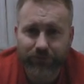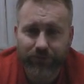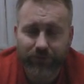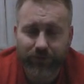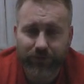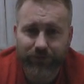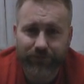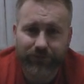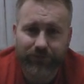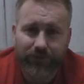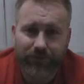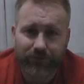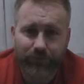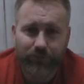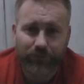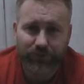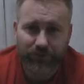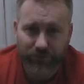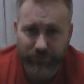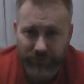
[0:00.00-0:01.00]
So that's
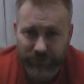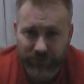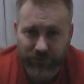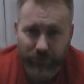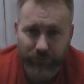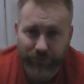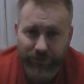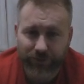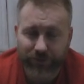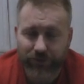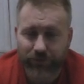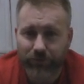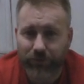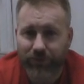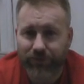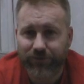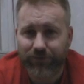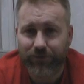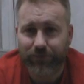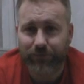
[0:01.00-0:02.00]
what's going to be dominating
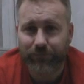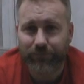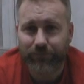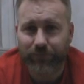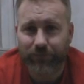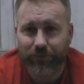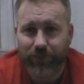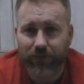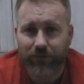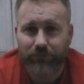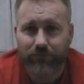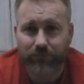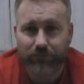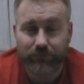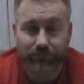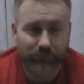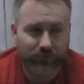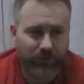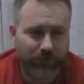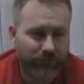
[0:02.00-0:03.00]
my time from now,
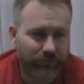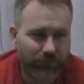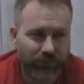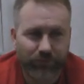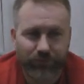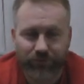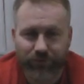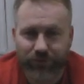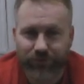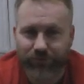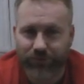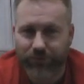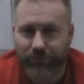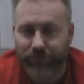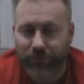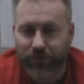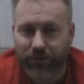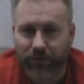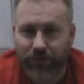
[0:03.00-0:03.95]
or my free time.